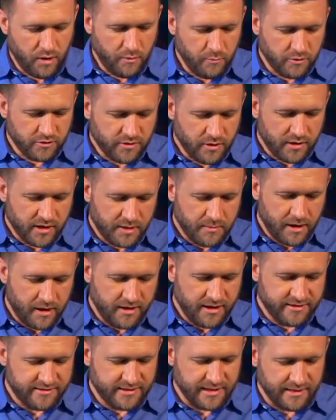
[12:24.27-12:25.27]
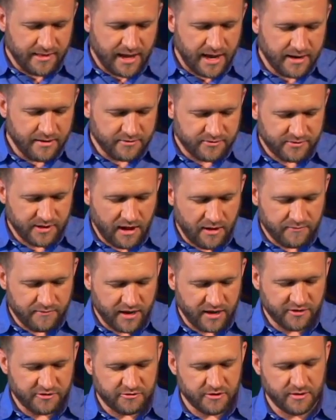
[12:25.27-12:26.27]
we're talking about is the light of
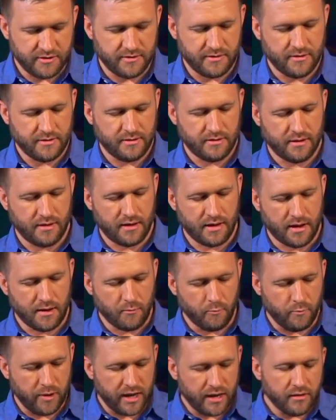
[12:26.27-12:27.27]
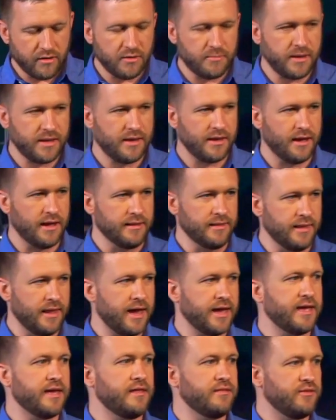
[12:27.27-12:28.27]
salvation. Uh, we are to be a
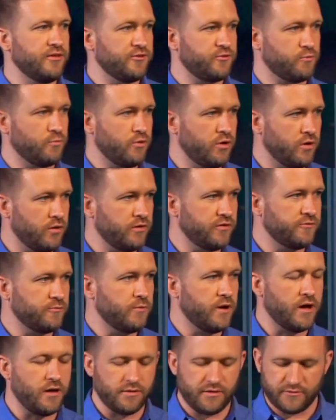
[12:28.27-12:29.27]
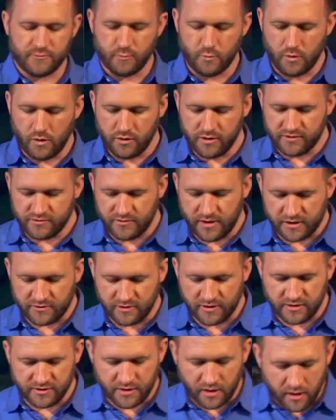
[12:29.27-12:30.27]
light in this world as well. This world is
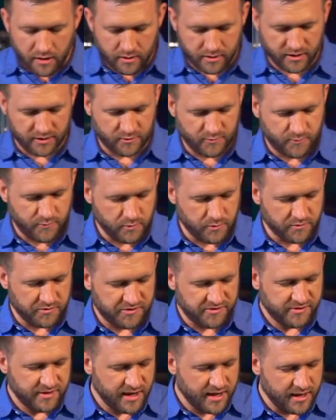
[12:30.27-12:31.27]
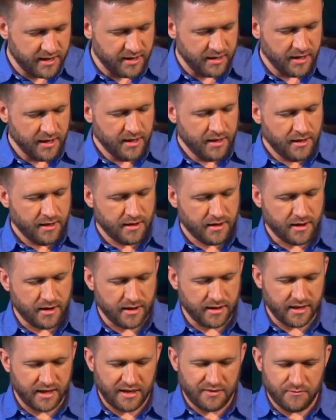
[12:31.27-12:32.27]
actually dark, it's full of sin,
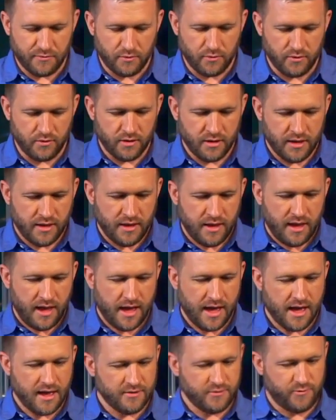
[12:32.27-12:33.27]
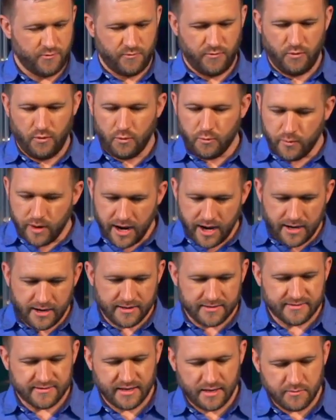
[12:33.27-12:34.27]
uh, evil has full reign,
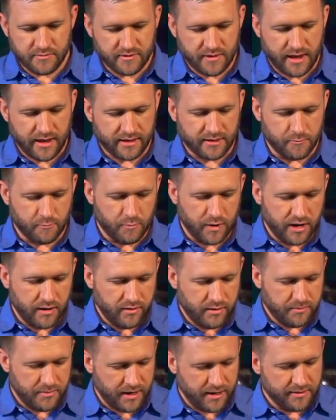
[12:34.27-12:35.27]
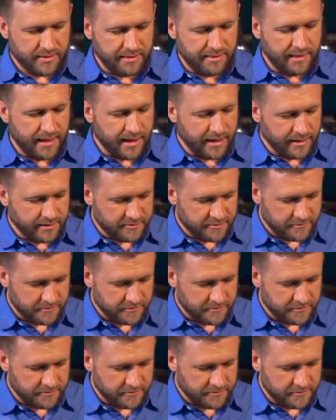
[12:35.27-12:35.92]
it seems like, and we're to be the light.